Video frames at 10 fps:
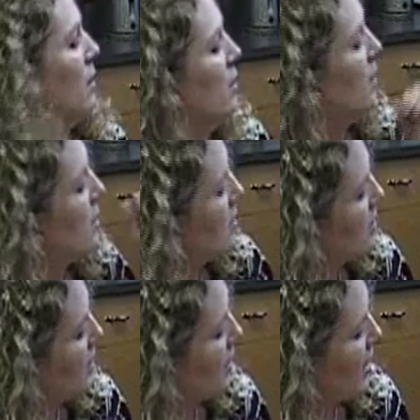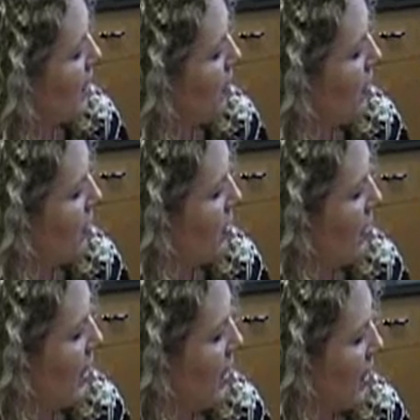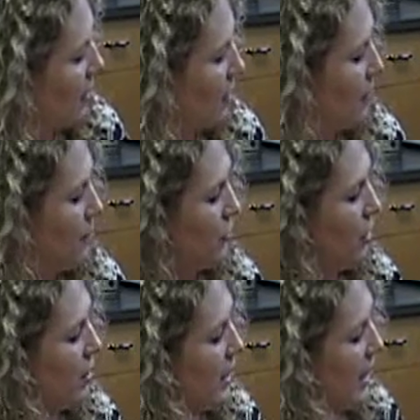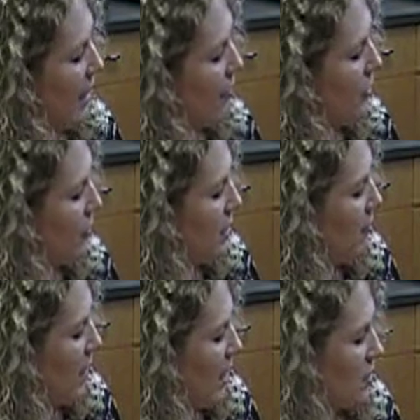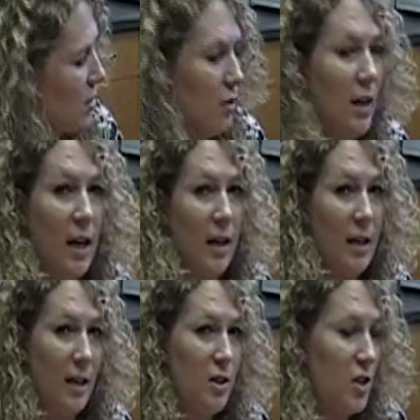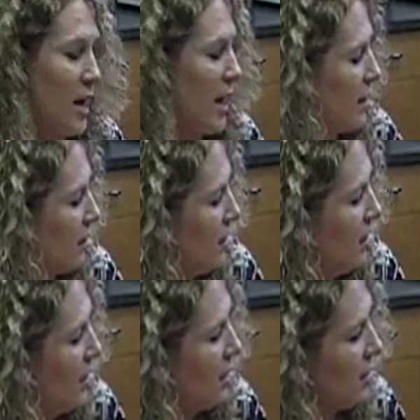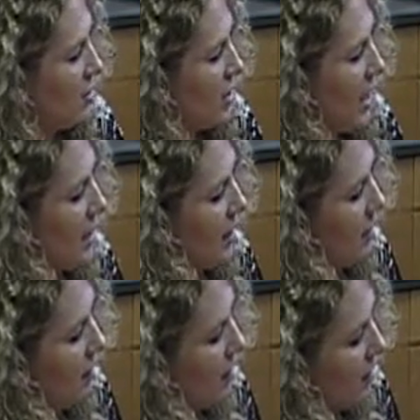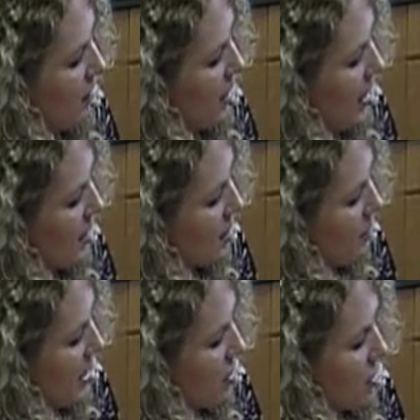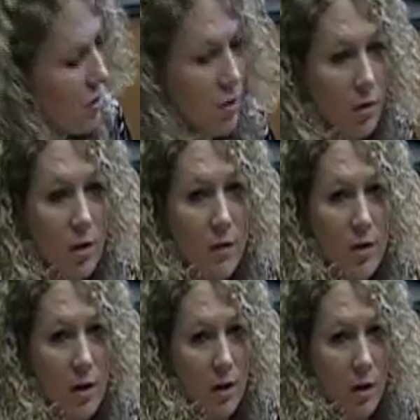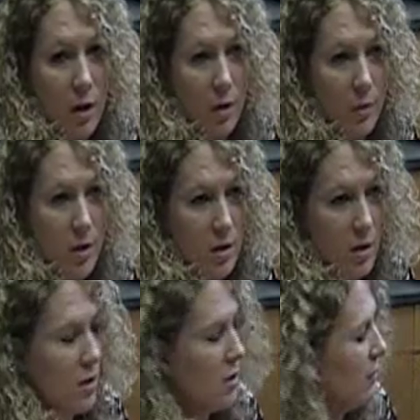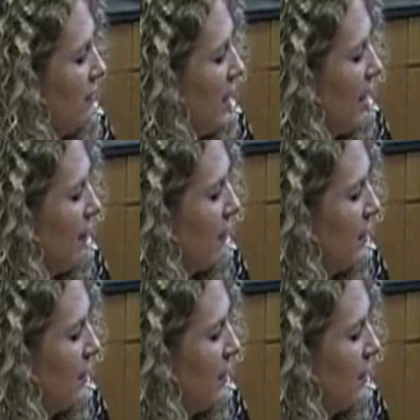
And this is an example of it right here. You're going to have 3 5s in your hand and a jack, and the jack has to match the suit of the starter card, which is also a 5.